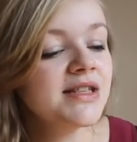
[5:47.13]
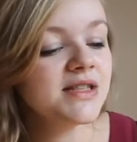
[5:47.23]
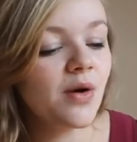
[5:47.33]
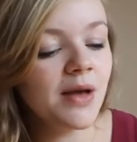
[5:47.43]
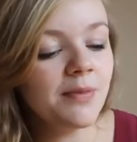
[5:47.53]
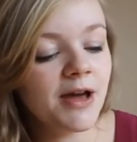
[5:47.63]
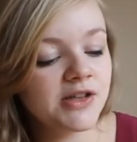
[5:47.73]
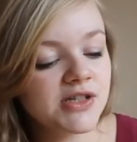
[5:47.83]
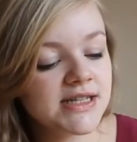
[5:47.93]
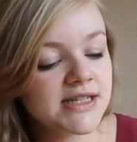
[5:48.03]
So I
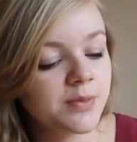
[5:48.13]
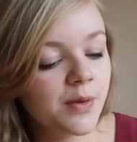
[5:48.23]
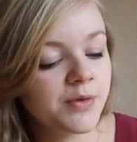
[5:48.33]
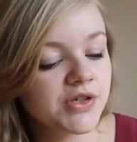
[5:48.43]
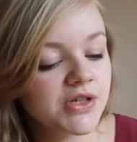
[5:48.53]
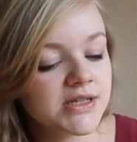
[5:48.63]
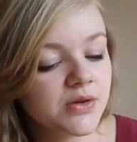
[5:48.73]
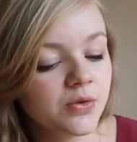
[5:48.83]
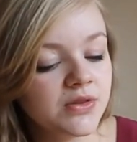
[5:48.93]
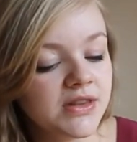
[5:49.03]
purchased this one, which is
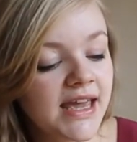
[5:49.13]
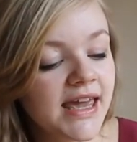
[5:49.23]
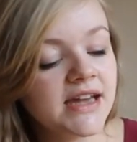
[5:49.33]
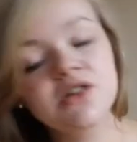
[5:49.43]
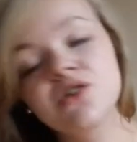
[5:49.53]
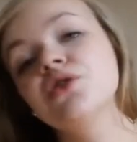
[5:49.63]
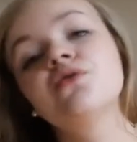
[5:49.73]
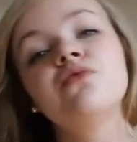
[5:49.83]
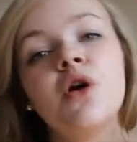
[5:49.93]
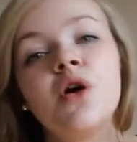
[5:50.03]
called the Inked
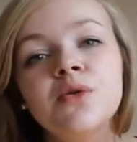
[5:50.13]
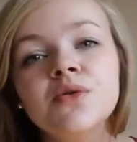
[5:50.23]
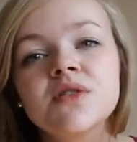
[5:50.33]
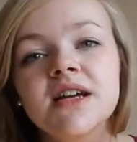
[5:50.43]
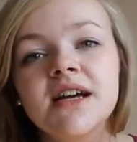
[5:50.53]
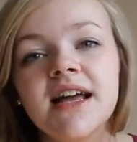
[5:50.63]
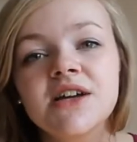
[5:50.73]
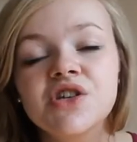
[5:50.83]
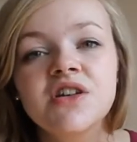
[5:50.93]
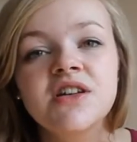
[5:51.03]
Rose
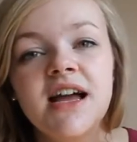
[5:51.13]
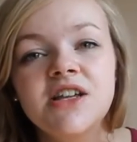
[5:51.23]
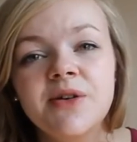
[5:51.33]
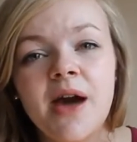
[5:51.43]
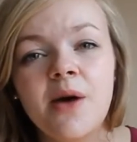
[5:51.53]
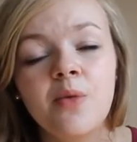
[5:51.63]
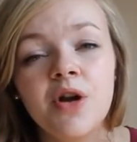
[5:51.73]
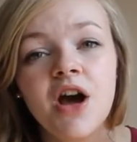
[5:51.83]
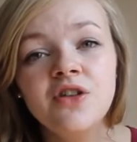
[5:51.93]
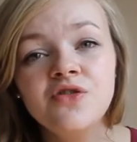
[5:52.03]
Collection, and you get
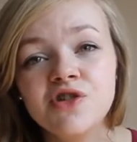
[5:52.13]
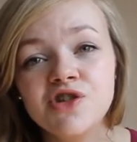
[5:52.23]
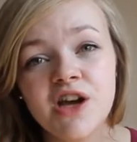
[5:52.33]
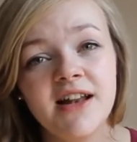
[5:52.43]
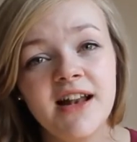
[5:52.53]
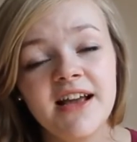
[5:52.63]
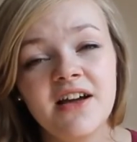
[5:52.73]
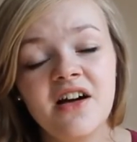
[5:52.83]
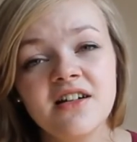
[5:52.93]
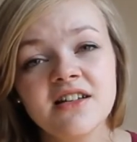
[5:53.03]
100 journaling
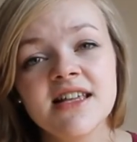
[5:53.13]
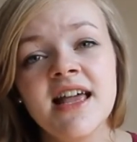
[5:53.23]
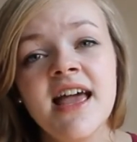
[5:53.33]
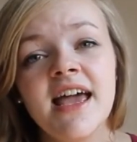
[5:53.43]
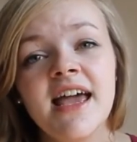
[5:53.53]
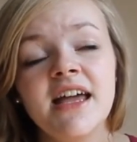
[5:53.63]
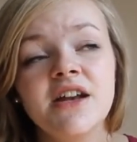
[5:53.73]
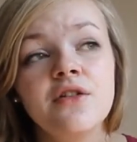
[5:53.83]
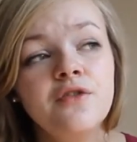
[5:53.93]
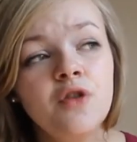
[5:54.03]
cards in
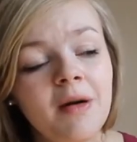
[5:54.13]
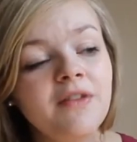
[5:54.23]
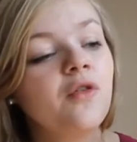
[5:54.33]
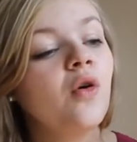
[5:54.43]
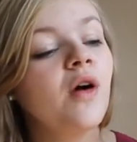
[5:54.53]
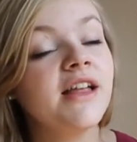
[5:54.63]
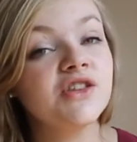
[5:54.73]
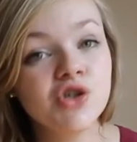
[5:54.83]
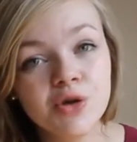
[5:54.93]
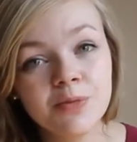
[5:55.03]
4x4 and
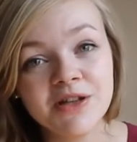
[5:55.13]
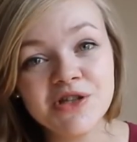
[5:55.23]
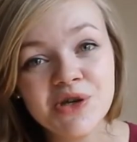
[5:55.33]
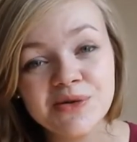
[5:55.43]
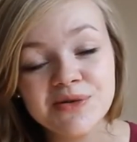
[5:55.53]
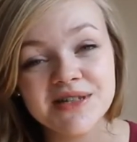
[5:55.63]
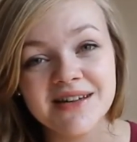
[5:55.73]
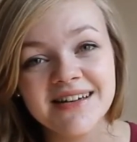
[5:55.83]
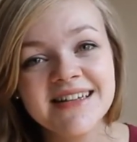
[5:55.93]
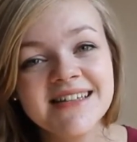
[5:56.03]
2x2
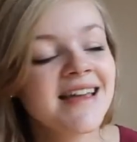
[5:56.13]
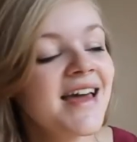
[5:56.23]
size.